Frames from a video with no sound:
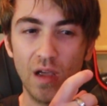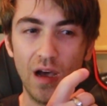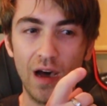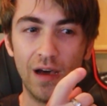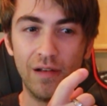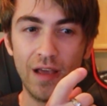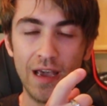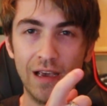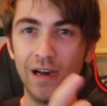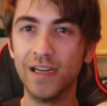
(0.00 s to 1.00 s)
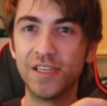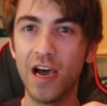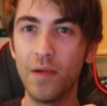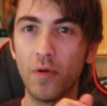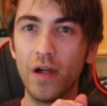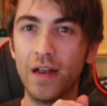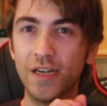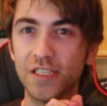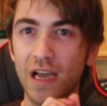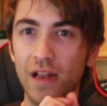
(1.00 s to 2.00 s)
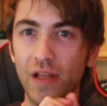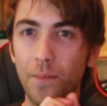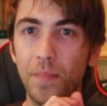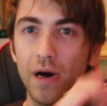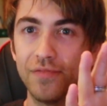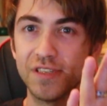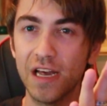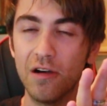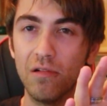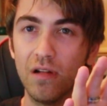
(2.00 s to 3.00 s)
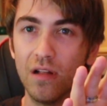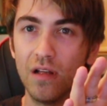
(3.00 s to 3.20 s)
on a timer, and it just kind of like puffs out,